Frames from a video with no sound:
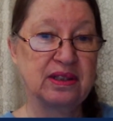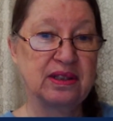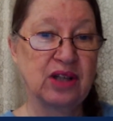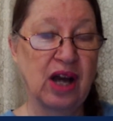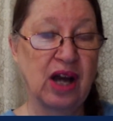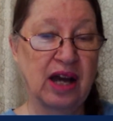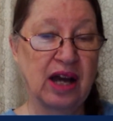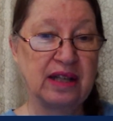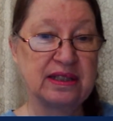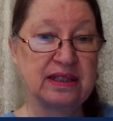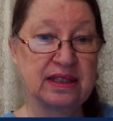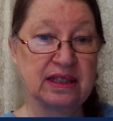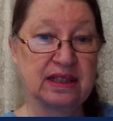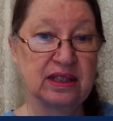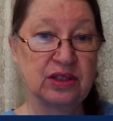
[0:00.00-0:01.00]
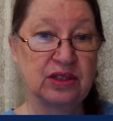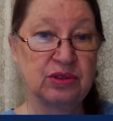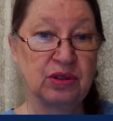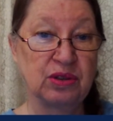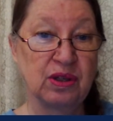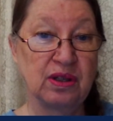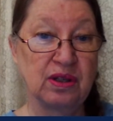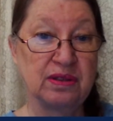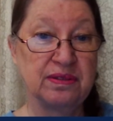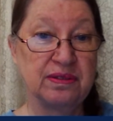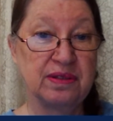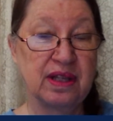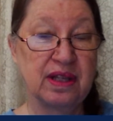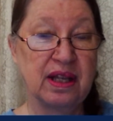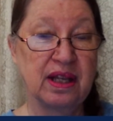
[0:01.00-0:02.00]
God is in control,
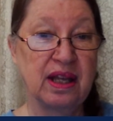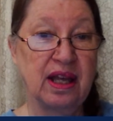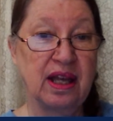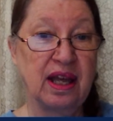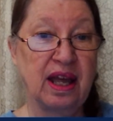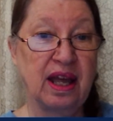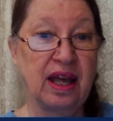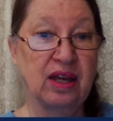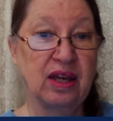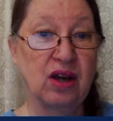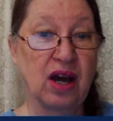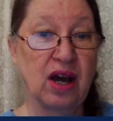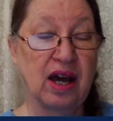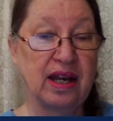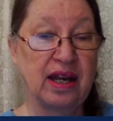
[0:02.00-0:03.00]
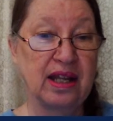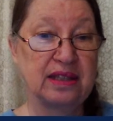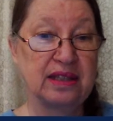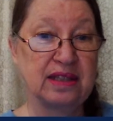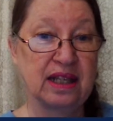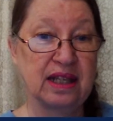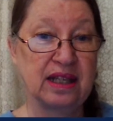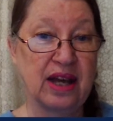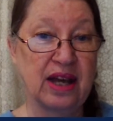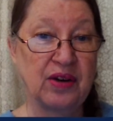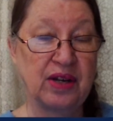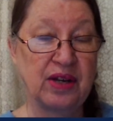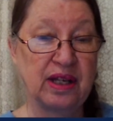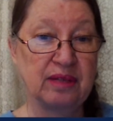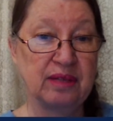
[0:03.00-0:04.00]
and God has
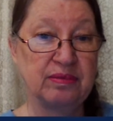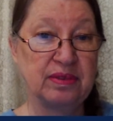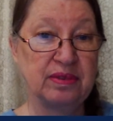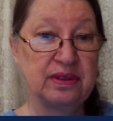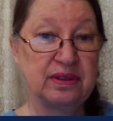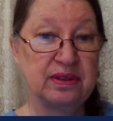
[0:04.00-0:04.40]
allowed him